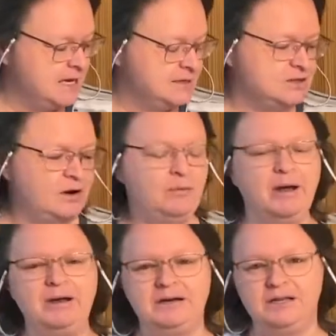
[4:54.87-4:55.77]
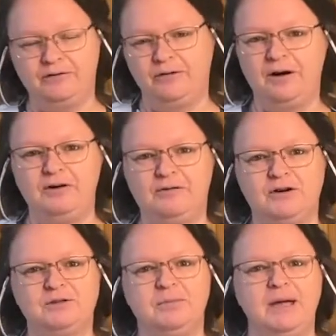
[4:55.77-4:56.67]
So I went to the very
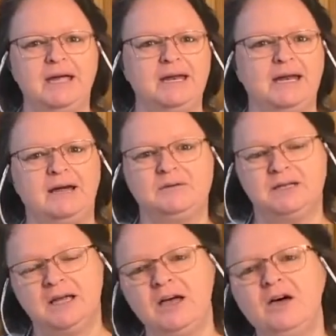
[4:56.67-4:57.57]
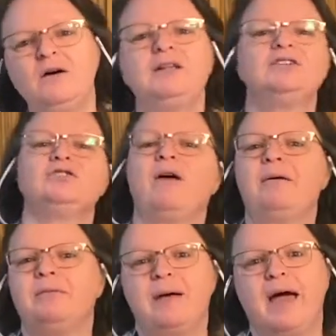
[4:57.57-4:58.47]
first bin and I was like, oh, I'll just
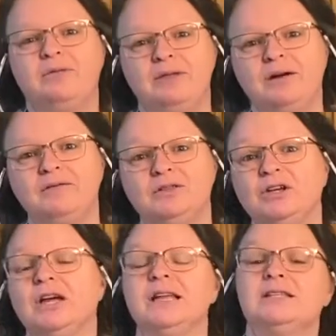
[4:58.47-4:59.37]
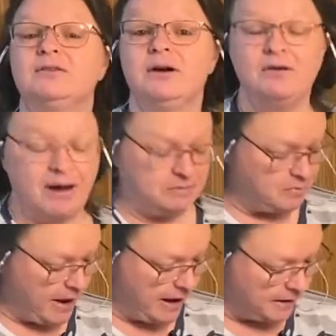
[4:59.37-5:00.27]
grab a bag without even looking. So I grabbed a
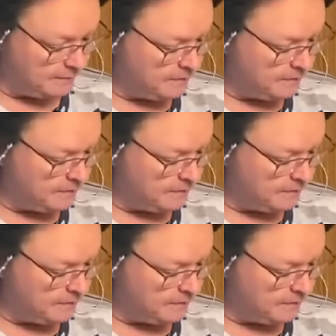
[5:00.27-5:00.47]
bag.